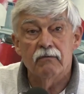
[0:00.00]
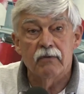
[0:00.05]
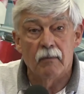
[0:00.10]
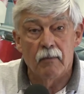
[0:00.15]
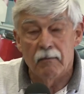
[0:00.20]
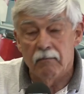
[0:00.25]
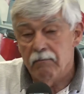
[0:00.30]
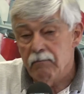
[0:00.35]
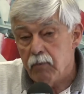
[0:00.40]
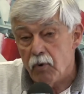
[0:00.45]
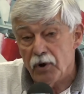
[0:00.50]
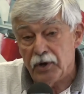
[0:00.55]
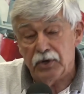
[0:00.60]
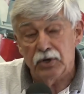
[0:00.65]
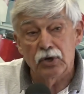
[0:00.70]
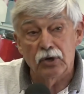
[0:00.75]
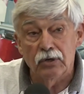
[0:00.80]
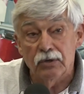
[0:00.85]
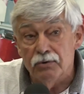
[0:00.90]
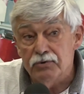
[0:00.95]
from a
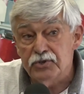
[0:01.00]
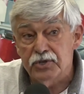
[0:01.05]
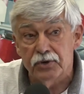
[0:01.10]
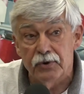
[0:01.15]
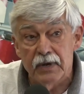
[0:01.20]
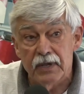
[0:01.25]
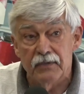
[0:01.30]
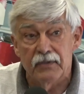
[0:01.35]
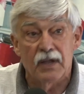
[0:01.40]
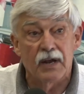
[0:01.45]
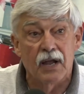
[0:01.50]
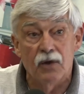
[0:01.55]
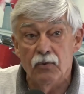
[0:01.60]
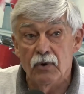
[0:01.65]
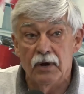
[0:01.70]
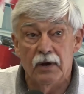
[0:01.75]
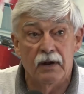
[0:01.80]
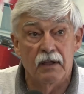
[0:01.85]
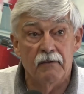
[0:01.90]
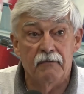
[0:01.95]
point closer in than I
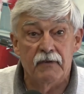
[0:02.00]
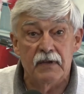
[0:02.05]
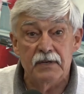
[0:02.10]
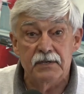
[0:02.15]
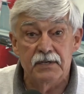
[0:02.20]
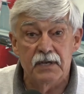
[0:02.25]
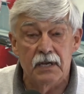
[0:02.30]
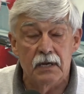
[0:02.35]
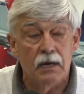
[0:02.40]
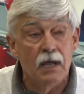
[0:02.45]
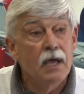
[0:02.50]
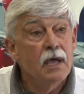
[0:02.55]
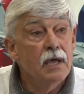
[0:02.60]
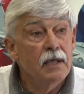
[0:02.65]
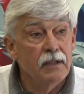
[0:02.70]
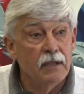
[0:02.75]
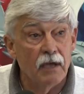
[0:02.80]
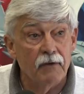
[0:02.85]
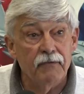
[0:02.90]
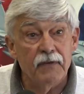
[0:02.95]
will an F-18.
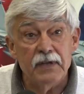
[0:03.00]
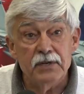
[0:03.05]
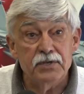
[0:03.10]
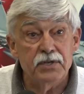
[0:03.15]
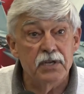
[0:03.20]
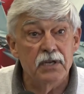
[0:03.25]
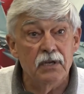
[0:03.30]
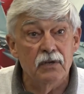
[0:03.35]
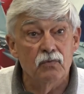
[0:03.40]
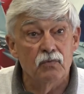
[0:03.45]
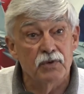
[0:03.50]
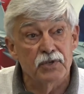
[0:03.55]
The F-18